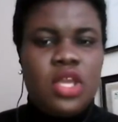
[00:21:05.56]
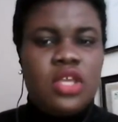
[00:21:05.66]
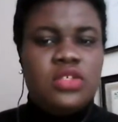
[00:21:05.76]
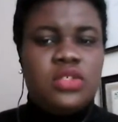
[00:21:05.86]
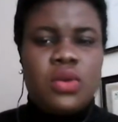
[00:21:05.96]

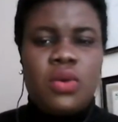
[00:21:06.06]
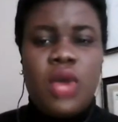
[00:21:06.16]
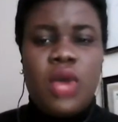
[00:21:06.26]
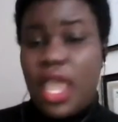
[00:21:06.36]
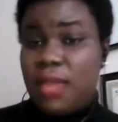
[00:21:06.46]
So
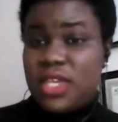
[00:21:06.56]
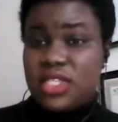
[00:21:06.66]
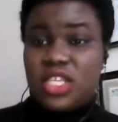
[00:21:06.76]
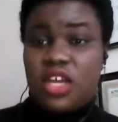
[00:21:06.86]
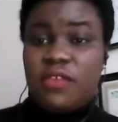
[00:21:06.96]
I
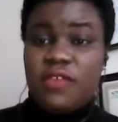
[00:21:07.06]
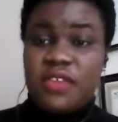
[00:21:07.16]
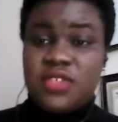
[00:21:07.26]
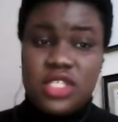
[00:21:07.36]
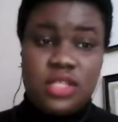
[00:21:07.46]
myself
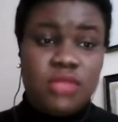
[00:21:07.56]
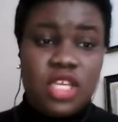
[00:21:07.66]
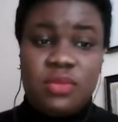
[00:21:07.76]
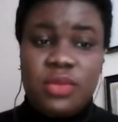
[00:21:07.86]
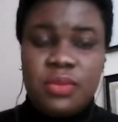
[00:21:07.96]
have seen
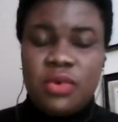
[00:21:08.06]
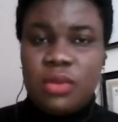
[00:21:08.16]
many people